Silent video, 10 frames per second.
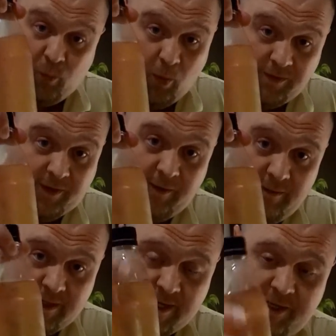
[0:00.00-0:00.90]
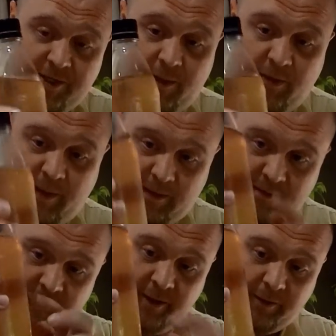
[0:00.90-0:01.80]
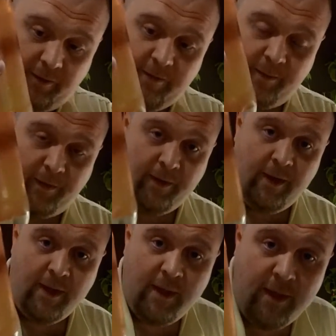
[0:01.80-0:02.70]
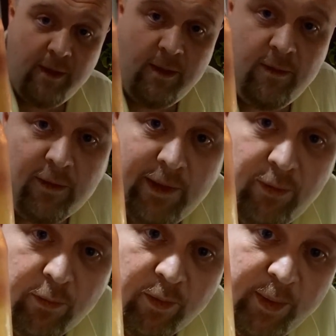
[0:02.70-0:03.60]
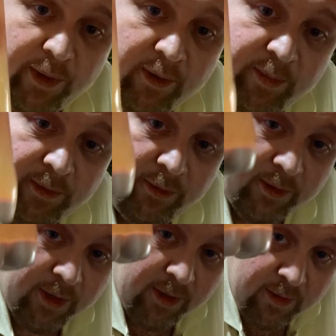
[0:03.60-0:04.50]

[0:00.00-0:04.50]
water, essentially, with a bit of colour from the leftover beer, but look.